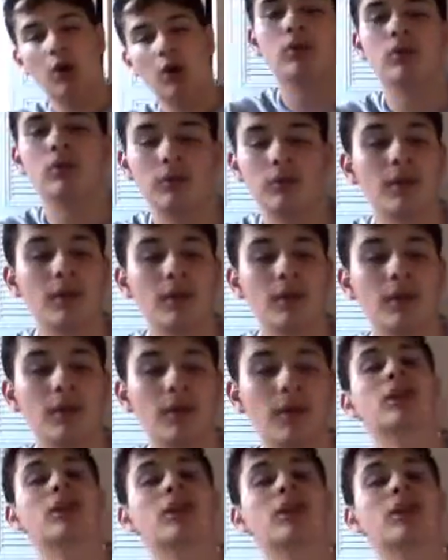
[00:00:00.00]
what it
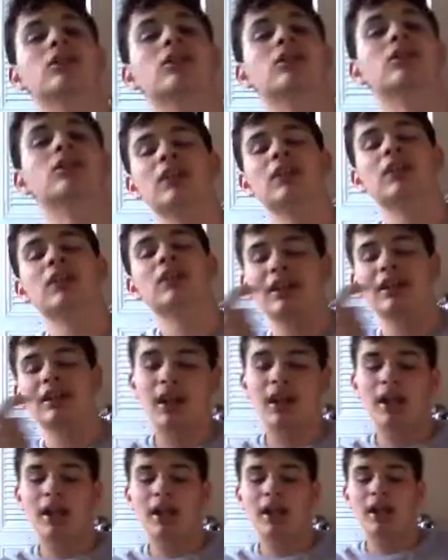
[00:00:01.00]
comprehends.
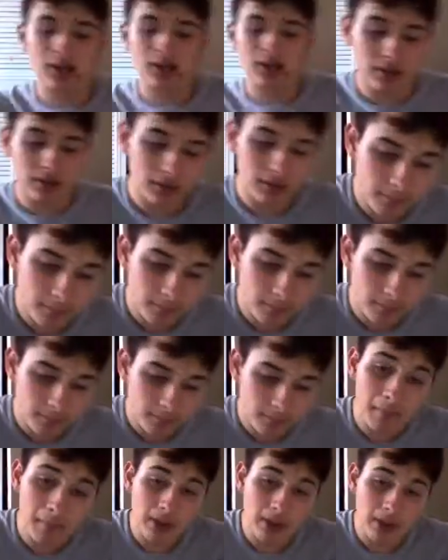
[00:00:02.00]
Okay,
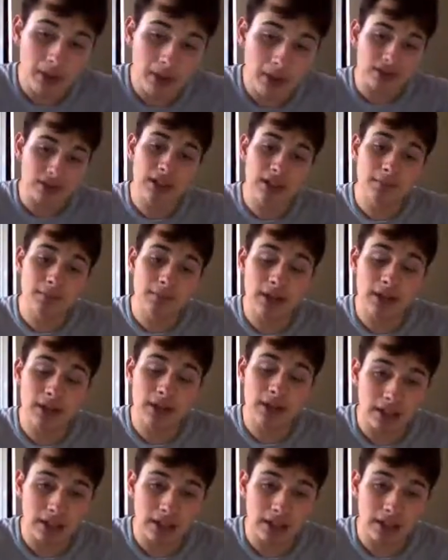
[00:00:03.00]
so